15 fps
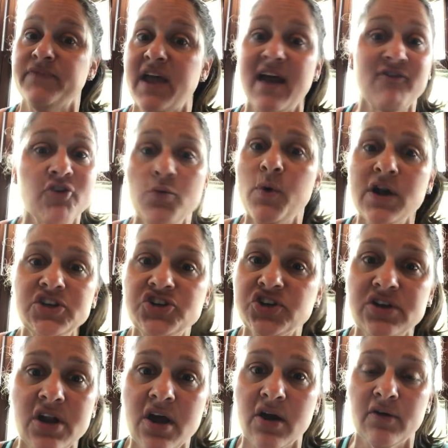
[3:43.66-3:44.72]
everyone
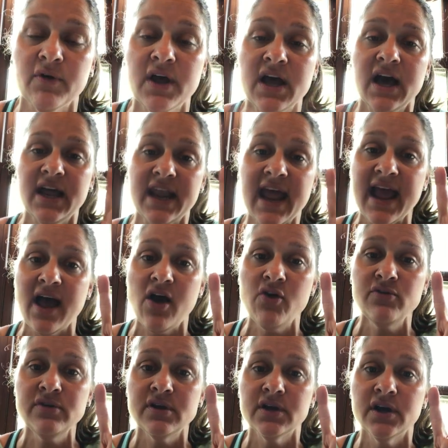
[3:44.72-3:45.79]
should know. A
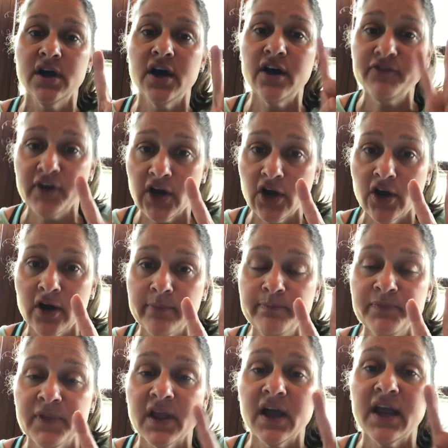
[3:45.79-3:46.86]
noun, a verb,
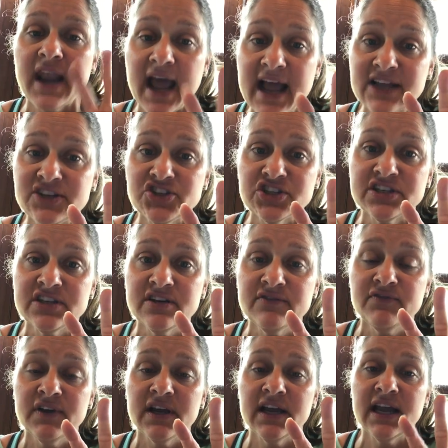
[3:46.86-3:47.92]
an adjective,
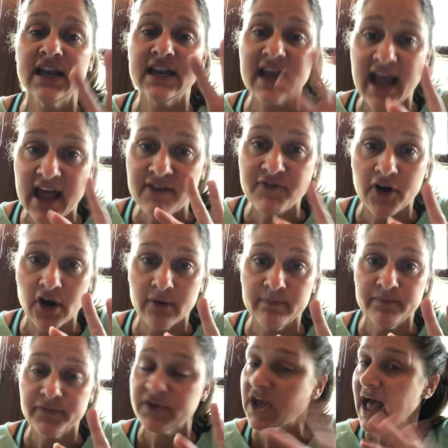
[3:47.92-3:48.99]
and an adverb.
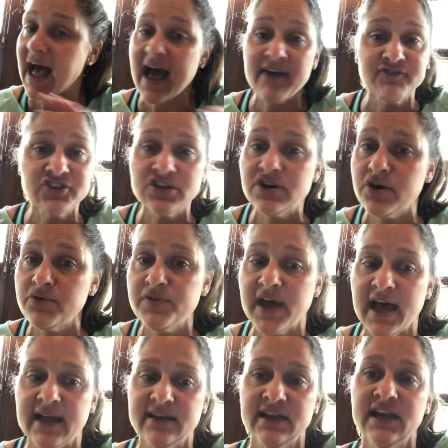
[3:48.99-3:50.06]
You have to know
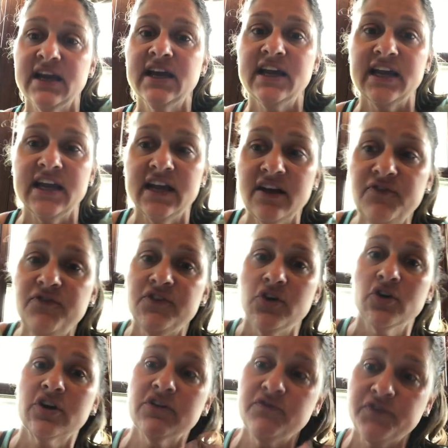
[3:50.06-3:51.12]
that. If you're
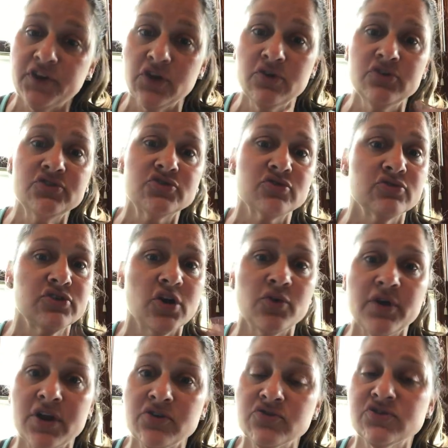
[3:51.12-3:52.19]
confused or
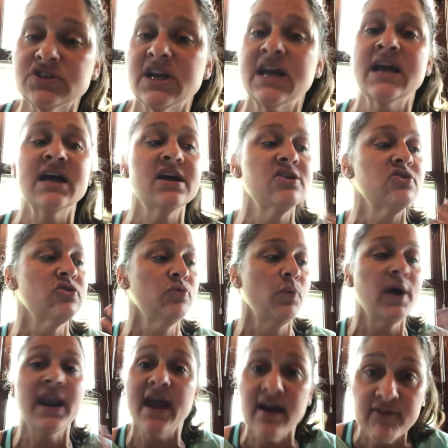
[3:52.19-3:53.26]
don't understand or
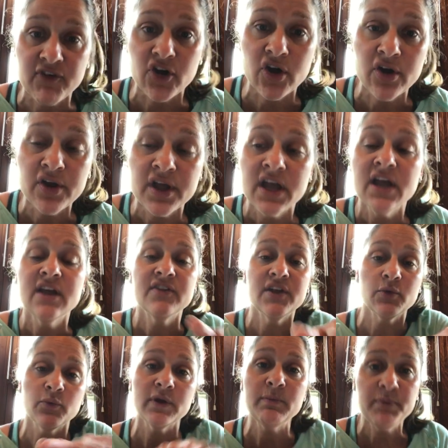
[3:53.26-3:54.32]
whatever,
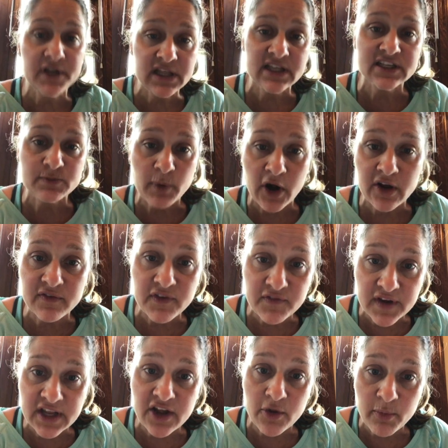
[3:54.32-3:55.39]
then repeat this part of the
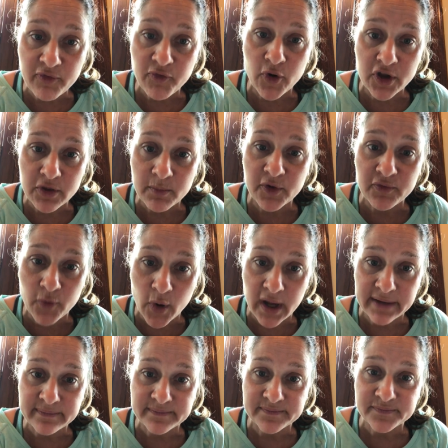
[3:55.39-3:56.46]
video before you move
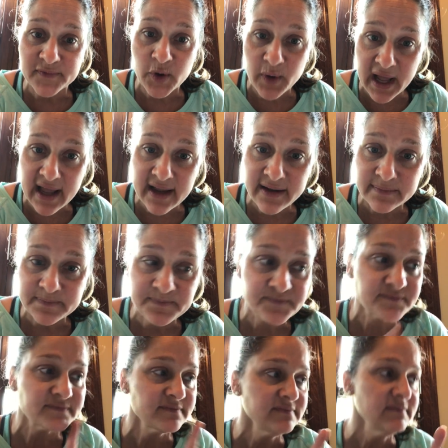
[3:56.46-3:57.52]
on, okay?
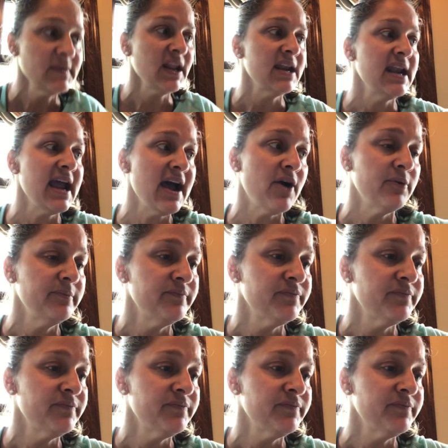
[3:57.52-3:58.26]
Now,